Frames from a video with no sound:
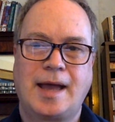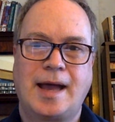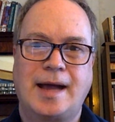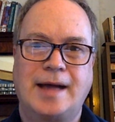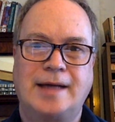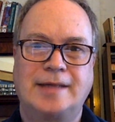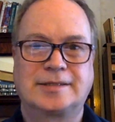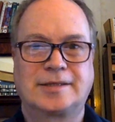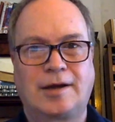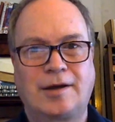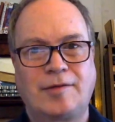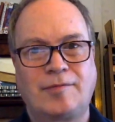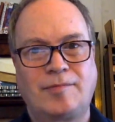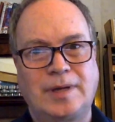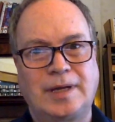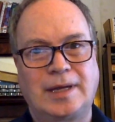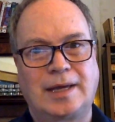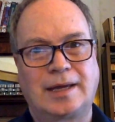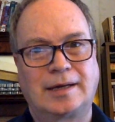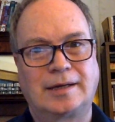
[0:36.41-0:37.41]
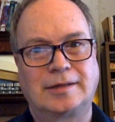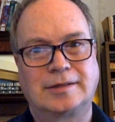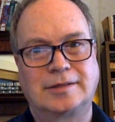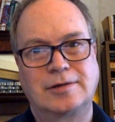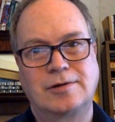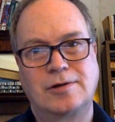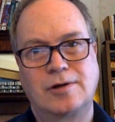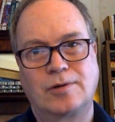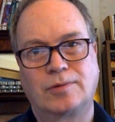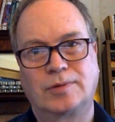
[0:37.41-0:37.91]
as I've been getting to
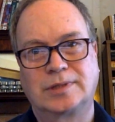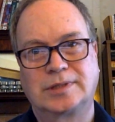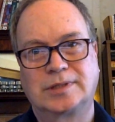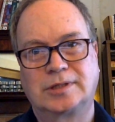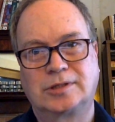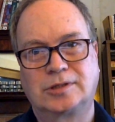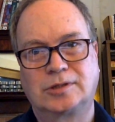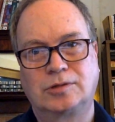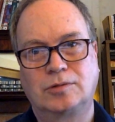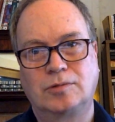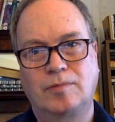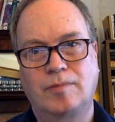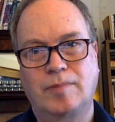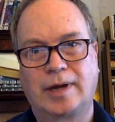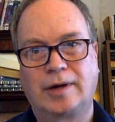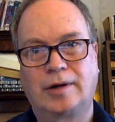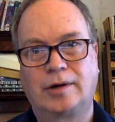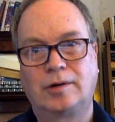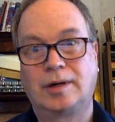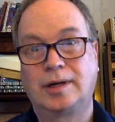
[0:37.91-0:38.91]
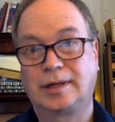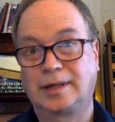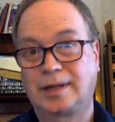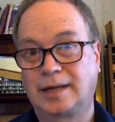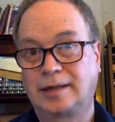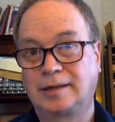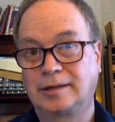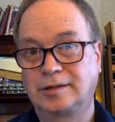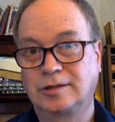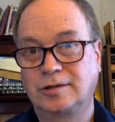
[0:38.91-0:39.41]
know this issue better and
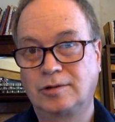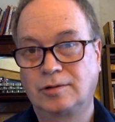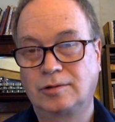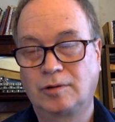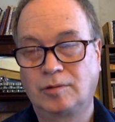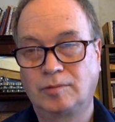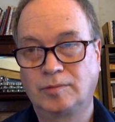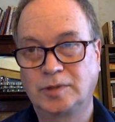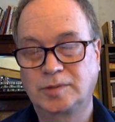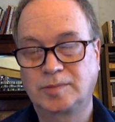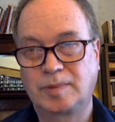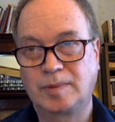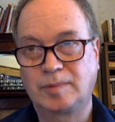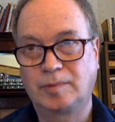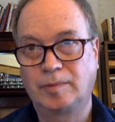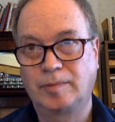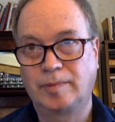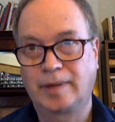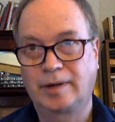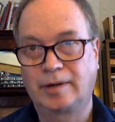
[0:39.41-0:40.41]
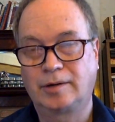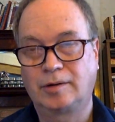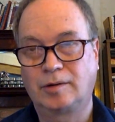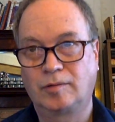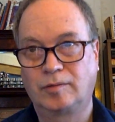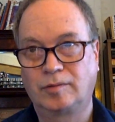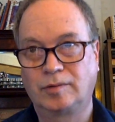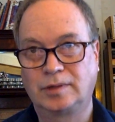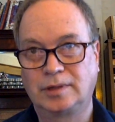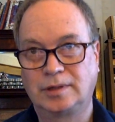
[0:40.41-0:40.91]
getting to know homeless people better
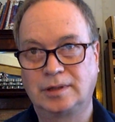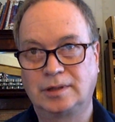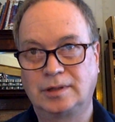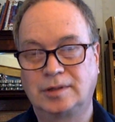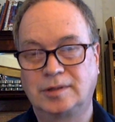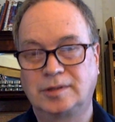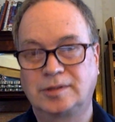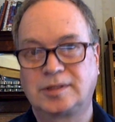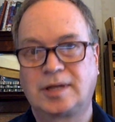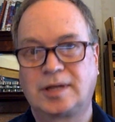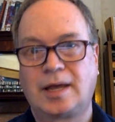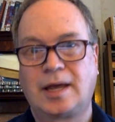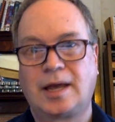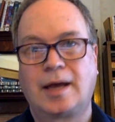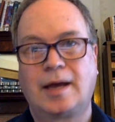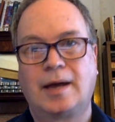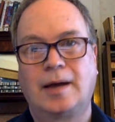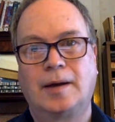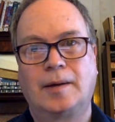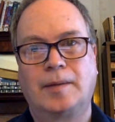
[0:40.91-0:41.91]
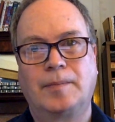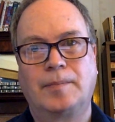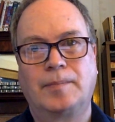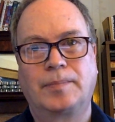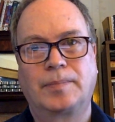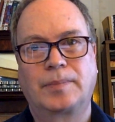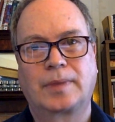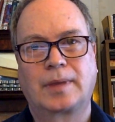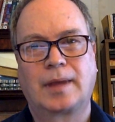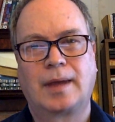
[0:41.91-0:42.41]
over the years, um,
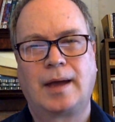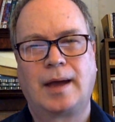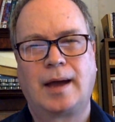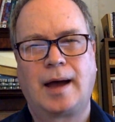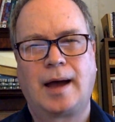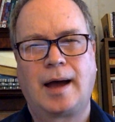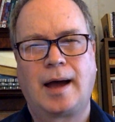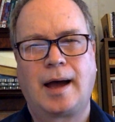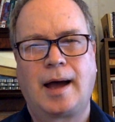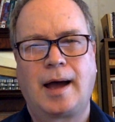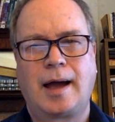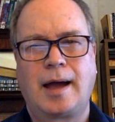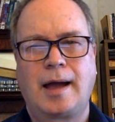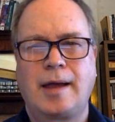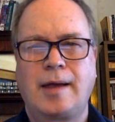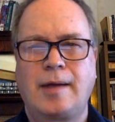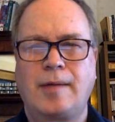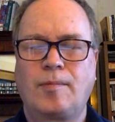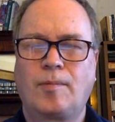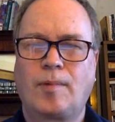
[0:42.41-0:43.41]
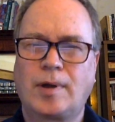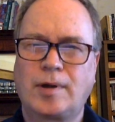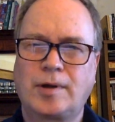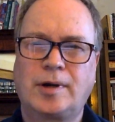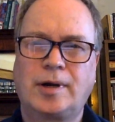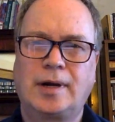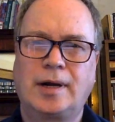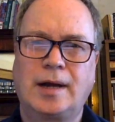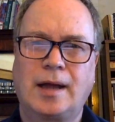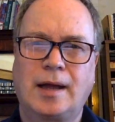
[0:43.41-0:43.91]
I
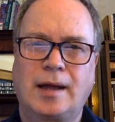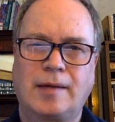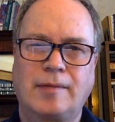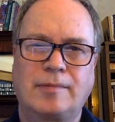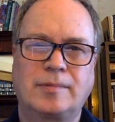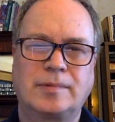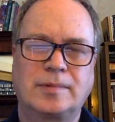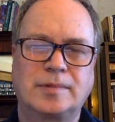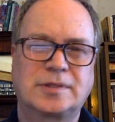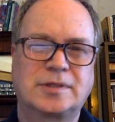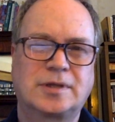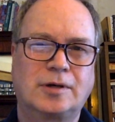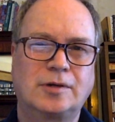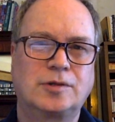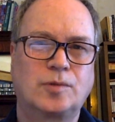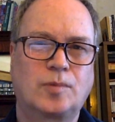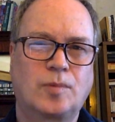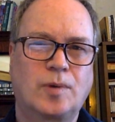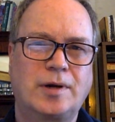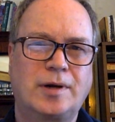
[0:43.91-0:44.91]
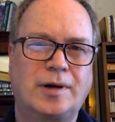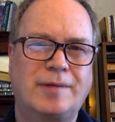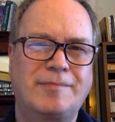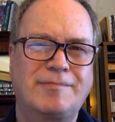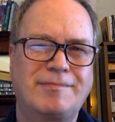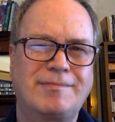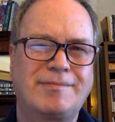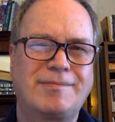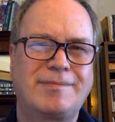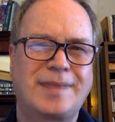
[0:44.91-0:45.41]
started to wonder,
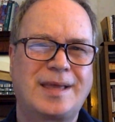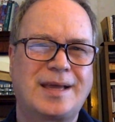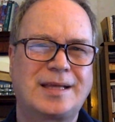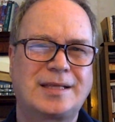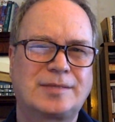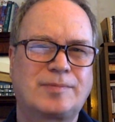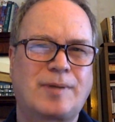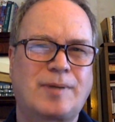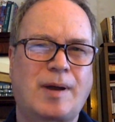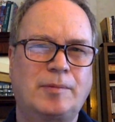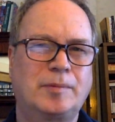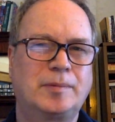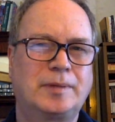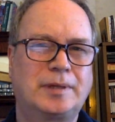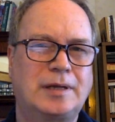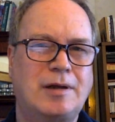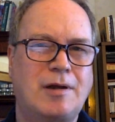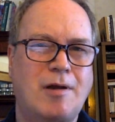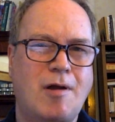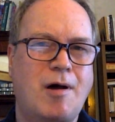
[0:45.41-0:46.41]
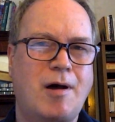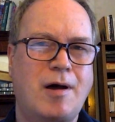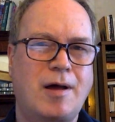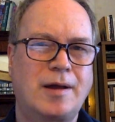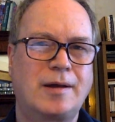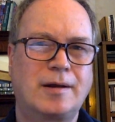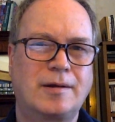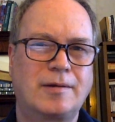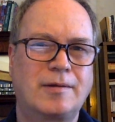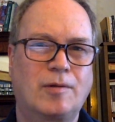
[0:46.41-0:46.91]
that's probably not
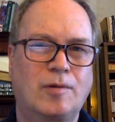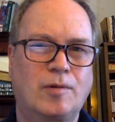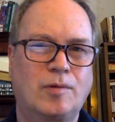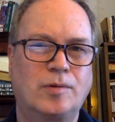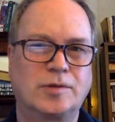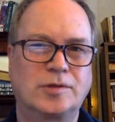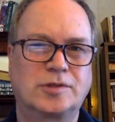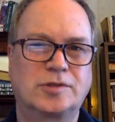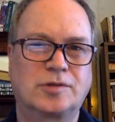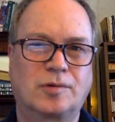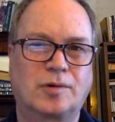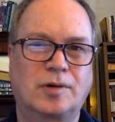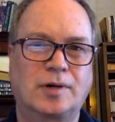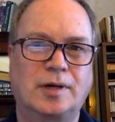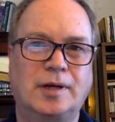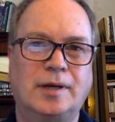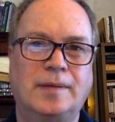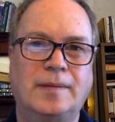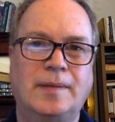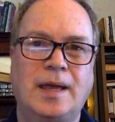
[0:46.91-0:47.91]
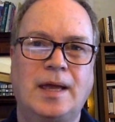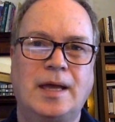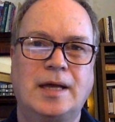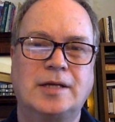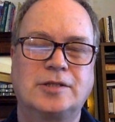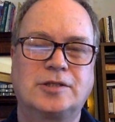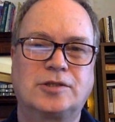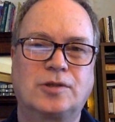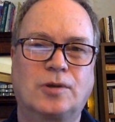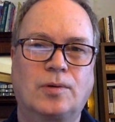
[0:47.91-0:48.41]
the whole story.
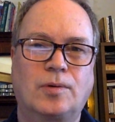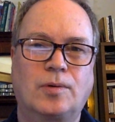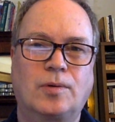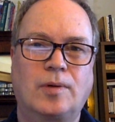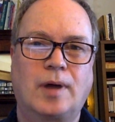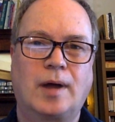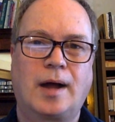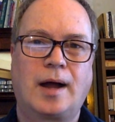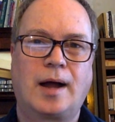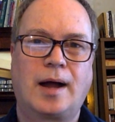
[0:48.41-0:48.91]
So